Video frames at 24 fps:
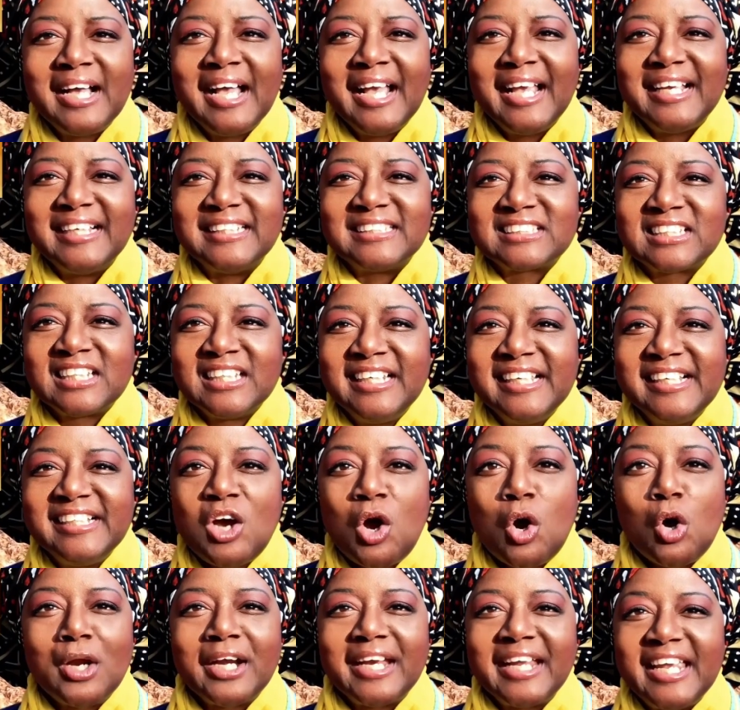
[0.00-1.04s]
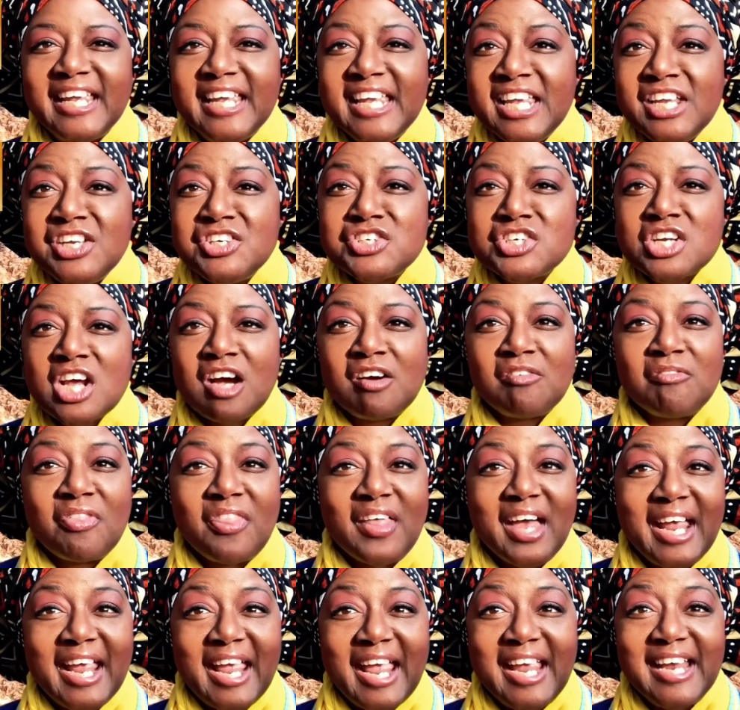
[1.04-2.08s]
is lit on each of
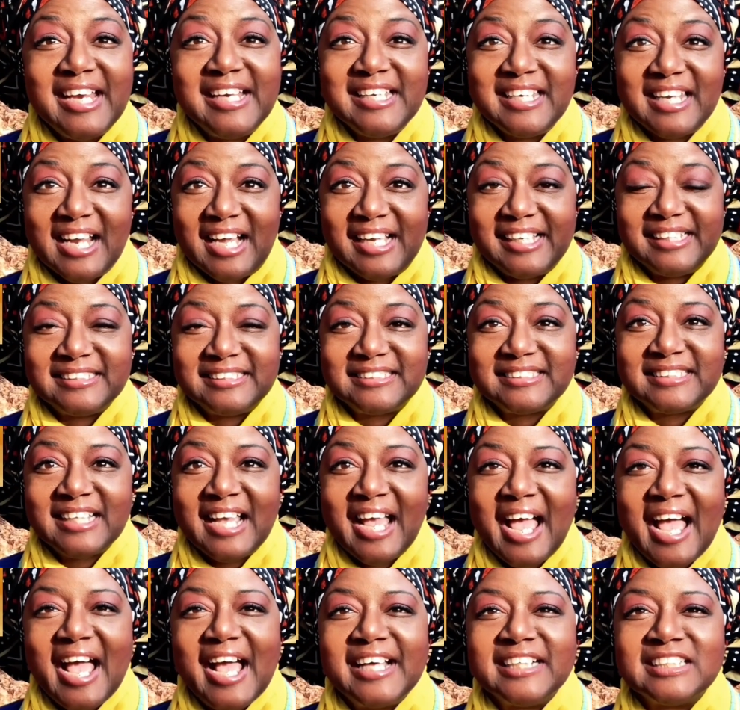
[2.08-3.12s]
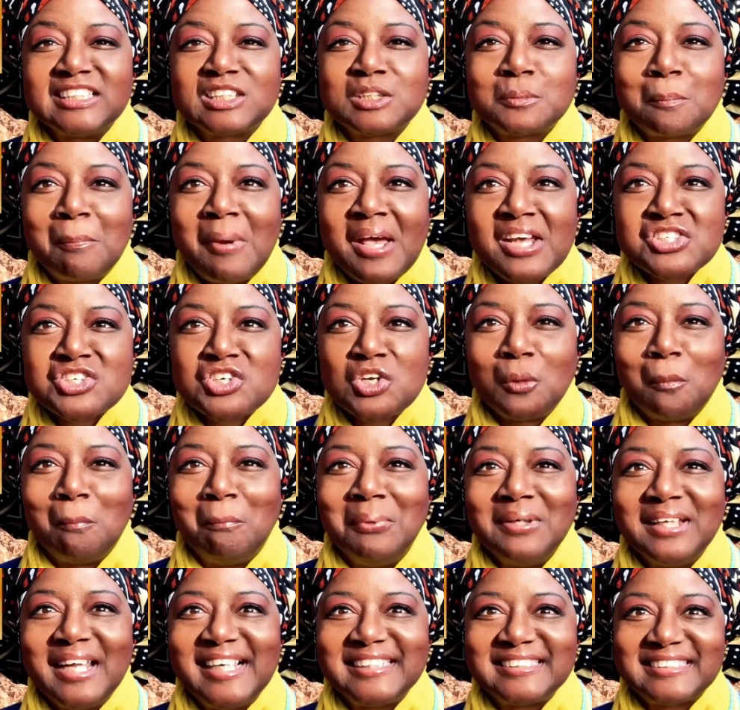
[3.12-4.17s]
the eight nights, and special
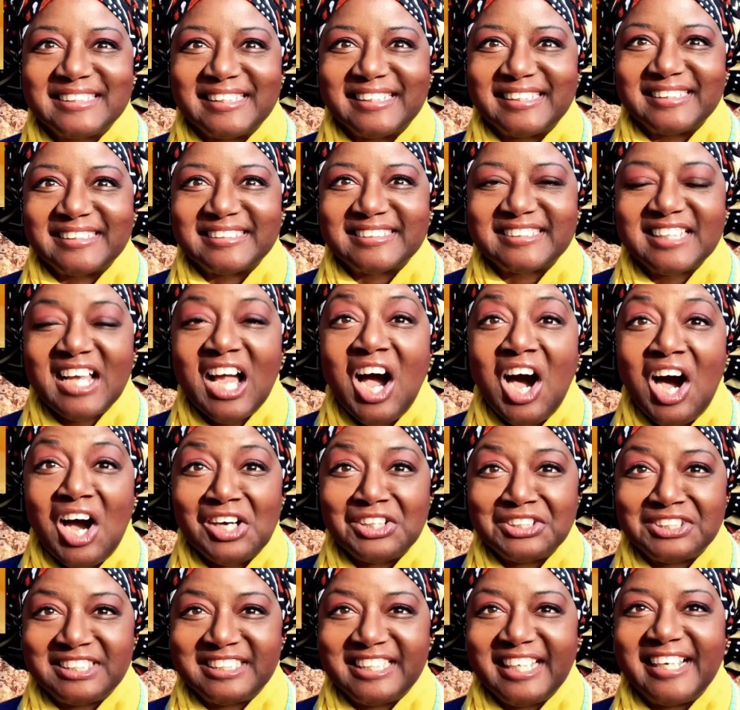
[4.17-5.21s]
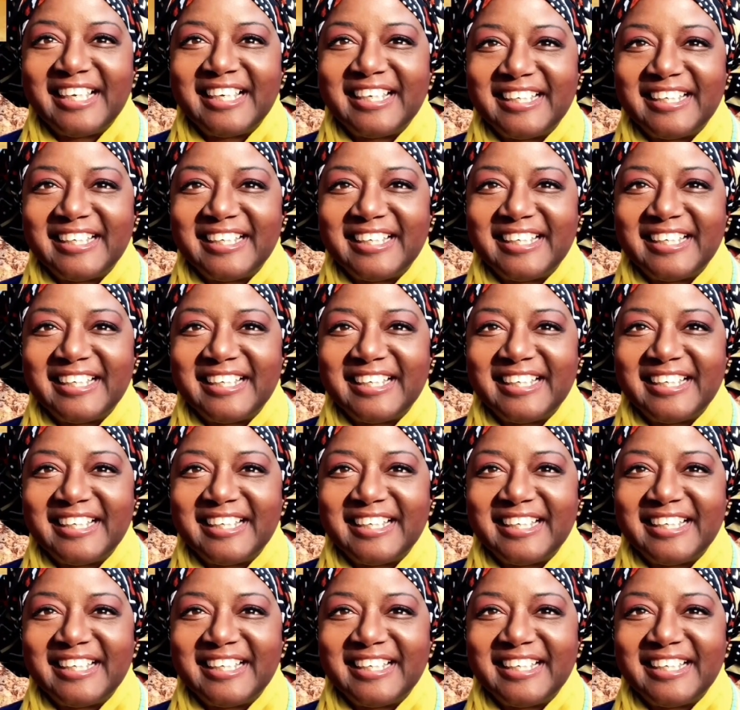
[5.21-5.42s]
blessings are said.